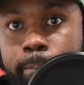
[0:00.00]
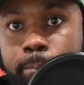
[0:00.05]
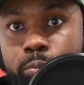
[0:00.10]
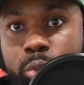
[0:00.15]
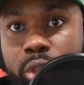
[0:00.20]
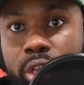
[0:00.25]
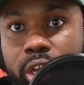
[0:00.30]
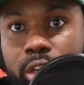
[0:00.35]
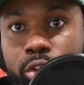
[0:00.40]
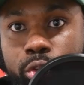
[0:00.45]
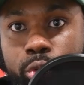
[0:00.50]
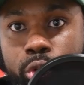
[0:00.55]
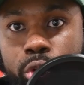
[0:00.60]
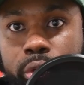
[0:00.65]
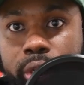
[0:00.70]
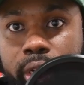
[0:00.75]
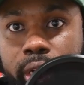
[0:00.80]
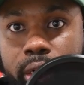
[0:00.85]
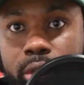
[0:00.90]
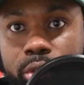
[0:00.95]
And you go
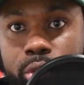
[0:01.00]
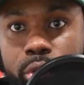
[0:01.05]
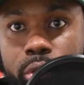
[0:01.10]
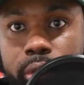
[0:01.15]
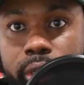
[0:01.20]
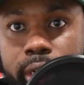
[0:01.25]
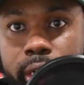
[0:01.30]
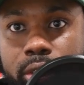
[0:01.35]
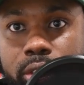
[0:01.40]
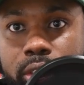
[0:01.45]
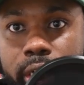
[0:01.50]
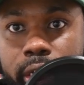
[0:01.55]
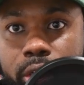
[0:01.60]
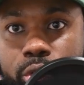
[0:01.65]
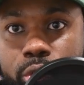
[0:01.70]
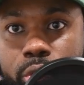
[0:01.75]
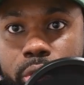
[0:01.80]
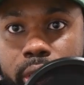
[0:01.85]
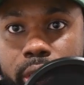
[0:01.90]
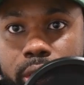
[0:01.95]
down, you go downtown,
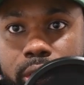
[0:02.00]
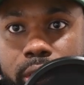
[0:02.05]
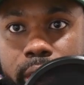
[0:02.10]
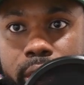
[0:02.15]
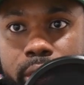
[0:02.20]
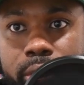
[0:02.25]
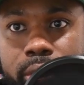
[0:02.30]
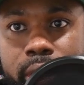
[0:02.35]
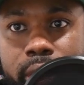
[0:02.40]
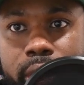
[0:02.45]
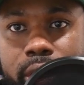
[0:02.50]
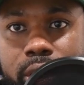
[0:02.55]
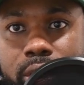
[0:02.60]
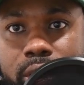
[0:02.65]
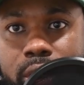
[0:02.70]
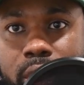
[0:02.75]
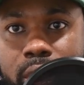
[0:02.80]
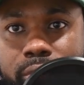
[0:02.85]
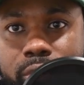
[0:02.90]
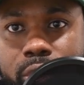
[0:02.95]
you go downtown.
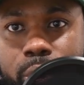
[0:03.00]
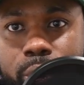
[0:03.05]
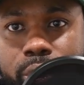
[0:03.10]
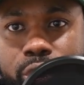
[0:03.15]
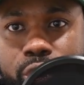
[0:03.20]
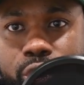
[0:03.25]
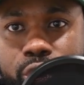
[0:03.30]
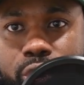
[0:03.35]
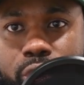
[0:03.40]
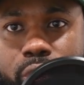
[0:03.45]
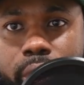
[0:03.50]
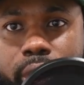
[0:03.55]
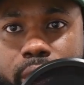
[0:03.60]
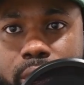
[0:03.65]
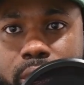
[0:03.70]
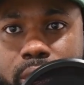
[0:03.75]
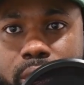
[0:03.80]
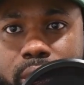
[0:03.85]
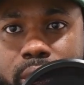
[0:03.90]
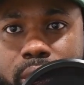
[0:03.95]
Instead of going
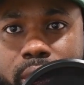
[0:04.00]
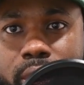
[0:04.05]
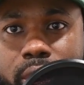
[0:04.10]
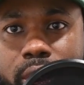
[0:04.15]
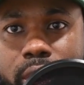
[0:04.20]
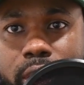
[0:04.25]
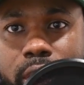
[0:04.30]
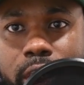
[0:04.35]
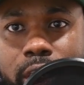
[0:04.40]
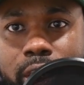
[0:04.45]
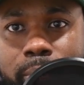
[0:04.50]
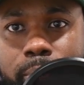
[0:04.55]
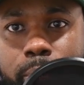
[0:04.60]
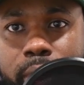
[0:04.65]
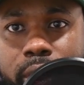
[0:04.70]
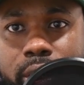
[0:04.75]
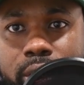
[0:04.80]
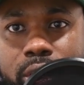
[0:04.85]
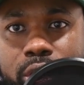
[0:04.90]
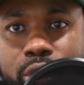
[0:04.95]
straight, it
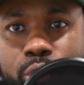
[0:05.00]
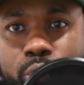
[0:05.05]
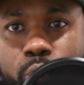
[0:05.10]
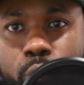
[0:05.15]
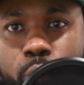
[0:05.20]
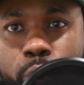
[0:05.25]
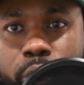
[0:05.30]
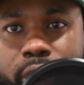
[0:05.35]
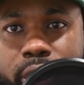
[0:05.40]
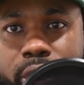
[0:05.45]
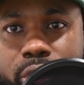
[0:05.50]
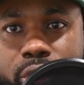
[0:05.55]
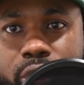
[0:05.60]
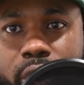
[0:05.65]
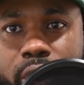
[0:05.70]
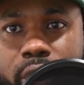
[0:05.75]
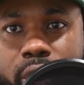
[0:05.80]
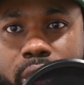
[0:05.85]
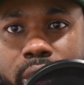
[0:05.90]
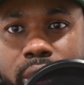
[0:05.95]
makes this weird
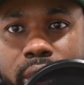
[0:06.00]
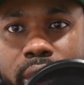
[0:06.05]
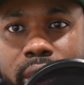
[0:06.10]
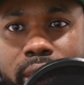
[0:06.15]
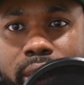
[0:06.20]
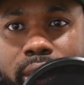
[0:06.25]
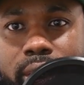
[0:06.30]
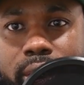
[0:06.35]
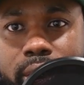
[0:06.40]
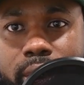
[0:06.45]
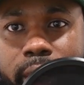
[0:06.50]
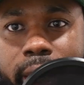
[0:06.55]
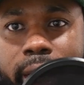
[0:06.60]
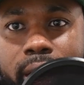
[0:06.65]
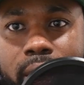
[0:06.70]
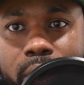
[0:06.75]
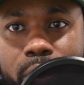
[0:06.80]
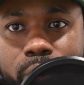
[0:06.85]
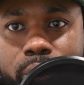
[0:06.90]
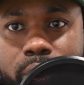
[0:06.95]
turn
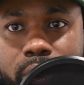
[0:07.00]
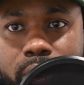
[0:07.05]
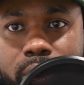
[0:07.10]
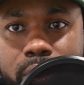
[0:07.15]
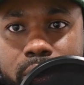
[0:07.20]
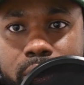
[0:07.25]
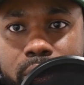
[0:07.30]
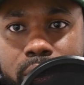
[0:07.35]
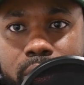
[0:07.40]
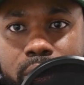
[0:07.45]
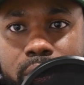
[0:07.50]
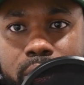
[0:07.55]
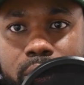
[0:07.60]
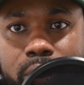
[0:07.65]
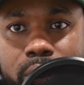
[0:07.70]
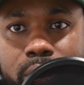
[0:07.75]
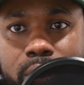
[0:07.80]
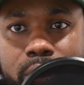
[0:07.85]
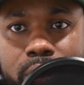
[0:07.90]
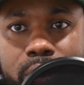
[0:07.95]
down
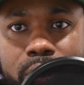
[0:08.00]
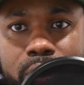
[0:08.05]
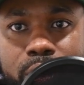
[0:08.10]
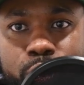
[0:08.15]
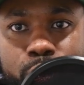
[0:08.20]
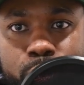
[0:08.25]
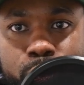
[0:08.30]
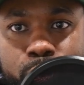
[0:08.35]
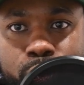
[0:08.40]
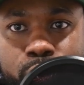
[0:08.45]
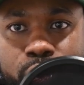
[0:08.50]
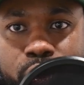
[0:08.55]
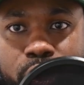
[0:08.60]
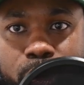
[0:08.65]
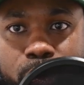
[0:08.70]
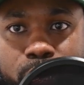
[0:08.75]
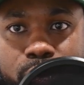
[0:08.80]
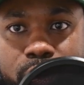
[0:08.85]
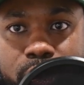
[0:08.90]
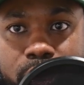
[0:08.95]
through
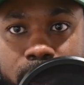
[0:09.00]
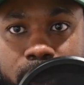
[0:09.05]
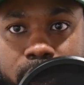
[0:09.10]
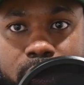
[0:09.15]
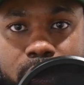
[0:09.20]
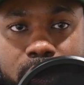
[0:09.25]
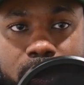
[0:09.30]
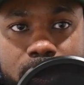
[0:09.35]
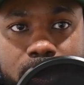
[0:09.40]
zone 6.